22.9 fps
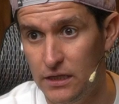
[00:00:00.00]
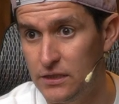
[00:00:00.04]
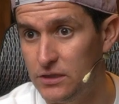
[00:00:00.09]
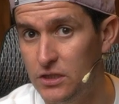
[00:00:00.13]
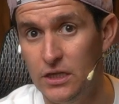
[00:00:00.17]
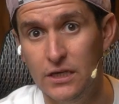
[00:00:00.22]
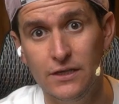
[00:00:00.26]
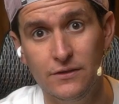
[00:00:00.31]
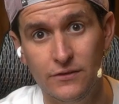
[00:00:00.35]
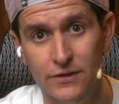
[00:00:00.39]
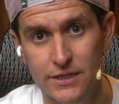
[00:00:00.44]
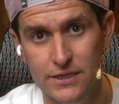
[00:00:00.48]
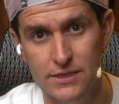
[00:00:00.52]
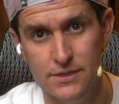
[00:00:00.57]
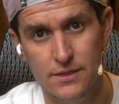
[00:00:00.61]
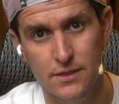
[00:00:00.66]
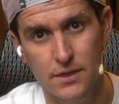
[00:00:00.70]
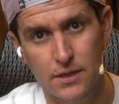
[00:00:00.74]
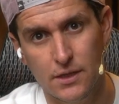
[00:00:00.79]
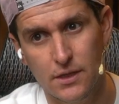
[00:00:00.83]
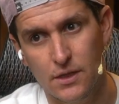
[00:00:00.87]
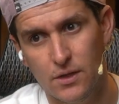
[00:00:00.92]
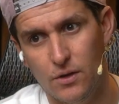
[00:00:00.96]
Tigris
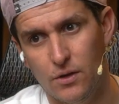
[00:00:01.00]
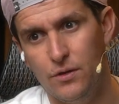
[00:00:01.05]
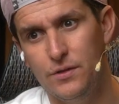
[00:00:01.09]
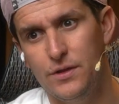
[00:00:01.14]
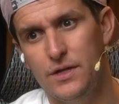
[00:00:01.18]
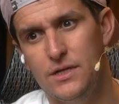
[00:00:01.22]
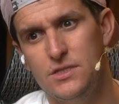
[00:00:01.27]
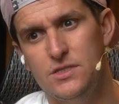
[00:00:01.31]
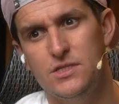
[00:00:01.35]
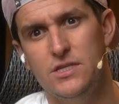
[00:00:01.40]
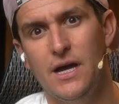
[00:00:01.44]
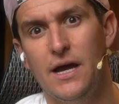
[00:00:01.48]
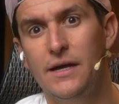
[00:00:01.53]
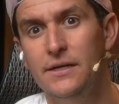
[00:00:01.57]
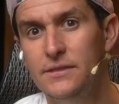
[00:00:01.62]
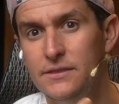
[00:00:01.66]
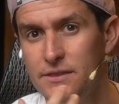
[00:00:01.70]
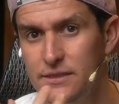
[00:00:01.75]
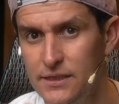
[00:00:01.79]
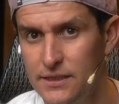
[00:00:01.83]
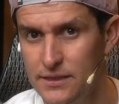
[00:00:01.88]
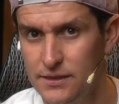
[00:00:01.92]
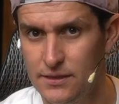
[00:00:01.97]
or the
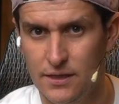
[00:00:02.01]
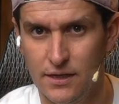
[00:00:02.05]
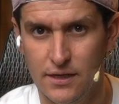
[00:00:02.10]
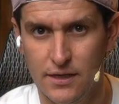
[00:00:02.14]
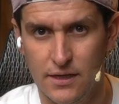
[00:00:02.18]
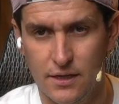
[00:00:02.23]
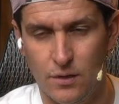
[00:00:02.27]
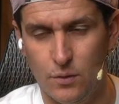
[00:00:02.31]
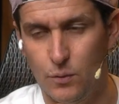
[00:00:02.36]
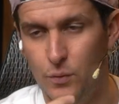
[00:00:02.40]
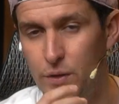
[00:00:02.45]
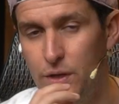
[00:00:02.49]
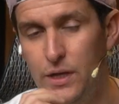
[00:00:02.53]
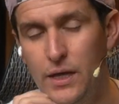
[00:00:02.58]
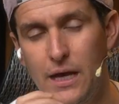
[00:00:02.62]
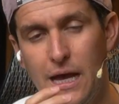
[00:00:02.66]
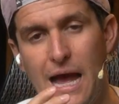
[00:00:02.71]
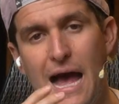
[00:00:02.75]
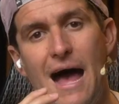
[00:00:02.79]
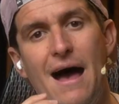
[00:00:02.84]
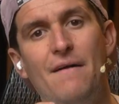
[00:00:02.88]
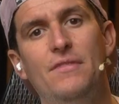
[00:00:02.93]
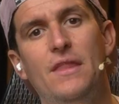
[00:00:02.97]
genset. We
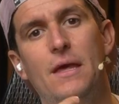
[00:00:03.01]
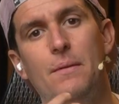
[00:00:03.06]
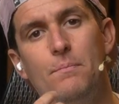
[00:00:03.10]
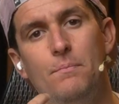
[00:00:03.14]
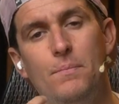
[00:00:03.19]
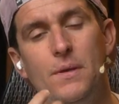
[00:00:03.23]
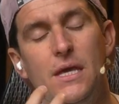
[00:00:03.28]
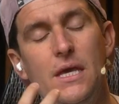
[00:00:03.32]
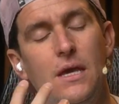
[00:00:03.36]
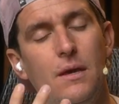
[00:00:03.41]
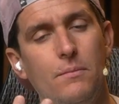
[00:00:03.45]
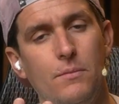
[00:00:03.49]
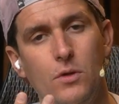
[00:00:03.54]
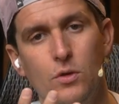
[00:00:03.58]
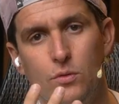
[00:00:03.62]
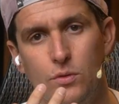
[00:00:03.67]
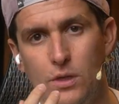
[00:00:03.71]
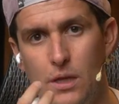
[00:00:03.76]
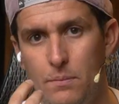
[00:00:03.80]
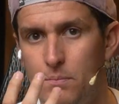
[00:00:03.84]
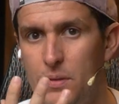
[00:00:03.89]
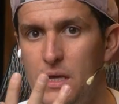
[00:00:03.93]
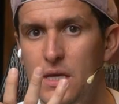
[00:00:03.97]
have the PMU.
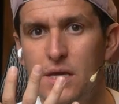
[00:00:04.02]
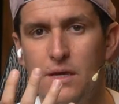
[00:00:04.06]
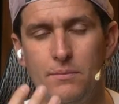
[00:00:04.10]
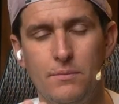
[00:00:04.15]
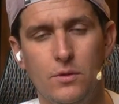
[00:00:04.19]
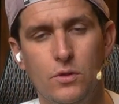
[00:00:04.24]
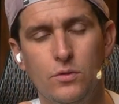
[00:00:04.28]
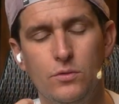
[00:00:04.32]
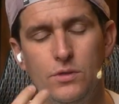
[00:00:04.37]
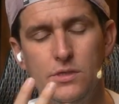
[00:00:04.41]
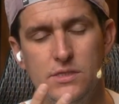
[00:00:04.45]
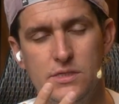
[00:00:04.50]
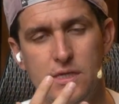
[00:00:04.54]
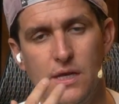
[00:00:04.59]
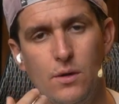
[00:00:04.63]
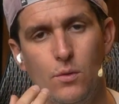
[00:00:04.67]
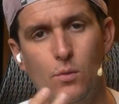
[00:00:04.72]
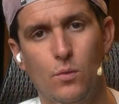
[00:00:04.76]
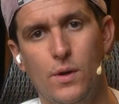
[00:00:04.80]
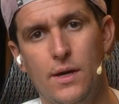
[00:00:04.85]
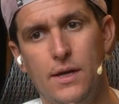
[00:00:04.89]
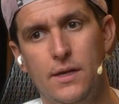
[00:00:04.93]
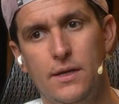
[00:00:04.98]
The PMU is the
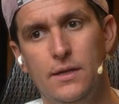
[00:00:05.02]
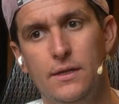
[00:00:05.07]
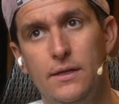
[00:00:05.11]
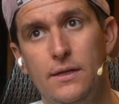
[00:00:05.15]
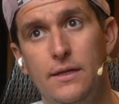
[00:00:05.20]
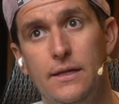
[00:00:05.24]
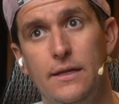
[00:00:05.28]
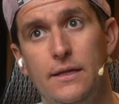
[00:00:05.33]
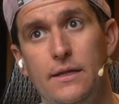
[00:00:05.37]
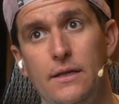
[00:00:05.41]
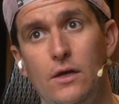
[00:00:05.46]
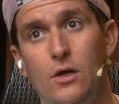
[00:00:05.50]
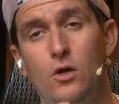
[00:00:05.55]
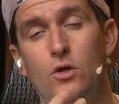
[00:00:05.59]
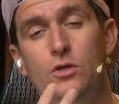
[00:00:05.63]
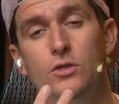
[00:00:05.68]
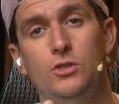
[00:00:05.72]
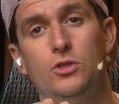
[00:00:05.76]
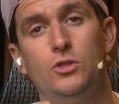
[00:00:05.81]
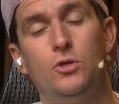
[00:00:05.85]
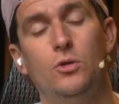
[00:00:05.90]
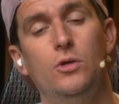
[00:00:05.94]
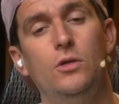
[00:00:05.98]
one
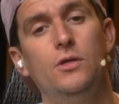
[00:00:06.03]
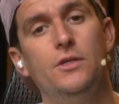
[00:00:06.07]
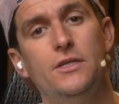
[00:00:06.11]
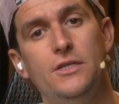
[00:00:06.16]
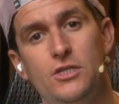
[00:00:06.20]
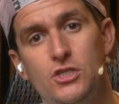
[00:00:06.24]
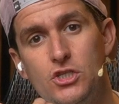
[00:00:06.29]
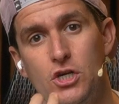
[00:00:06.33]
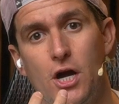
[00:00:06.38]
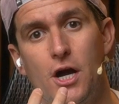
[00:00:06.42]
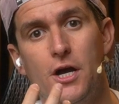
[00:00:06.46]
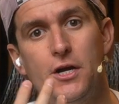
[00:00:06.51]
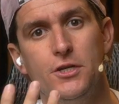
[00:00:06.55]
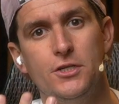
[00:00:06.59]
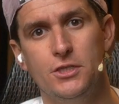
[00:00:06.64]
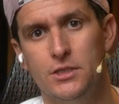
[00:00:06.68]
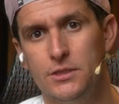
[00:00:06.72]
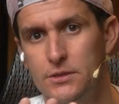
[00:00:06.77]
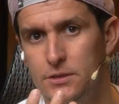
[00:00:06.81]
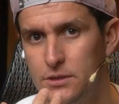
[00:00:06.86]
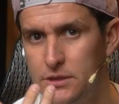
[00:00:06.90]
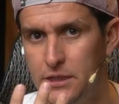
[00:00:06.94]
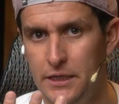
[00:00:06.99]
control the
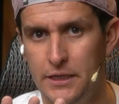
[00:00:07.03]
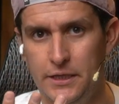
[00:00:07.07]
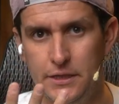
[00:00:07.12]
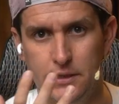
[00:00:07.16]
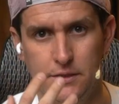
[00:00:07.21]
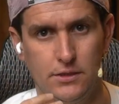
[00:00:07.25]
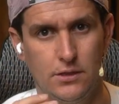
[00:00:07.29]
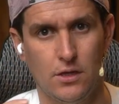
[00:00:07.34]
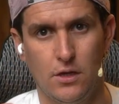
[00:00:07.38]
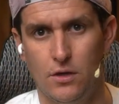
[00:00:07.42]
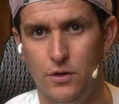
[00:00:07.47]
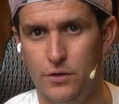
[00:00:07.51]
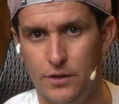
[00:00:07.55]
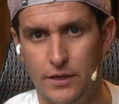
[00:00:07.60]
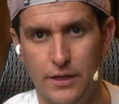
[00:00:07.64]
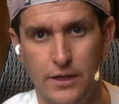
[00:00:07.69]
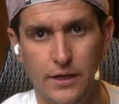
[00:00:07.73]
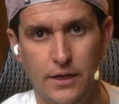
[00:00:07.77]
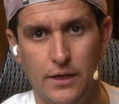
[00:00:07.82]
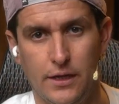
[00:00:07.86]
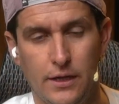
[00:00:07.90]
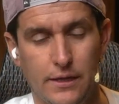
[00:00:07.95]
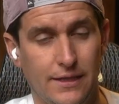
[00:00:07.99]
charging things on
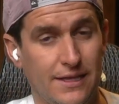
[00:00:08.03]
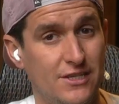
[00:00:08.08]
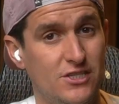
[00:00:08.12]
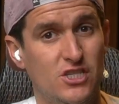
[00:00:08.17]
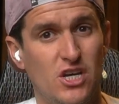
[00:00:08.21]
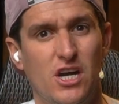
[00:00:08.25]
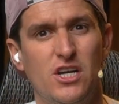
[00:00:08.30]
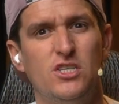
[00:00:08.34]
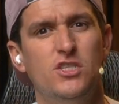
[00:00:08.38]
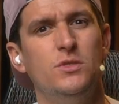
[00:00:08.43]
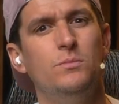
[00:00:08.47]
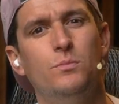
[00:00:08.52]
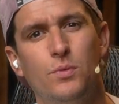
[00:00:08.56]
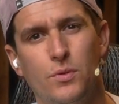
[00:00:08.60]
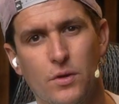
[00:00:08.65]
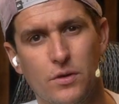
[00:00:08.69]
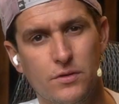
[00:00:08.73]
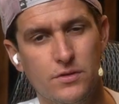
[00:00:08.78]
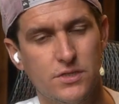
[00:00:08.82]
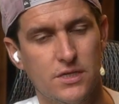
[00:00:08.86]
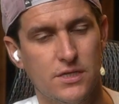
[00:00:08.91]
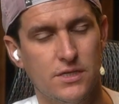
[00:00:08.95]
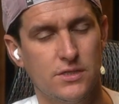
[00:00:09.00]
the charging
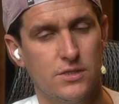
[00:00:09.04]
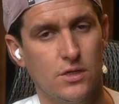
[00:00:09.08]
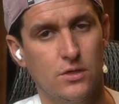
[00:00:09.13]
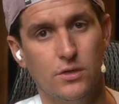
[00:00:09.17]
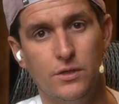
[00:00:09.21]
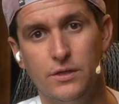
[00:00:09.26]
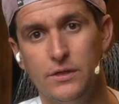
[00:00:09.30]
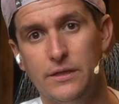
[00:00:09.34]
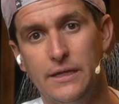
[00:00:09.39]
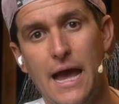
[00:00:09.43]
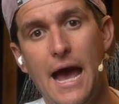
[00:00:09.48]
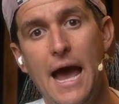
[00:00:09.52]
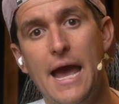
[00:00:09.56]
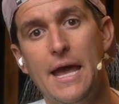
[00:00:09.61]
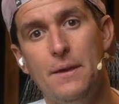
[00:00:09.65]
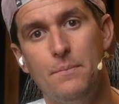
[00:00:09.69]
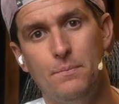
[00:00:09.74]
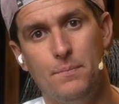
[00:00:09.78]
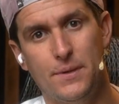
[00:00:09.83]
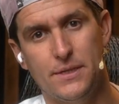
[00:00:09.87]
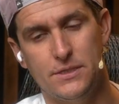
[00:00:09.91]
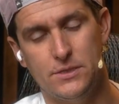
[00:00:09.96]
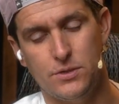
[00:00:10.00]
process on
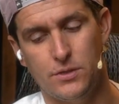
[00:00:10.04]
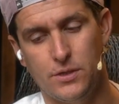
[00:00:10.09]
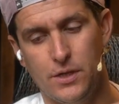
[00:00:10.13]
iPads.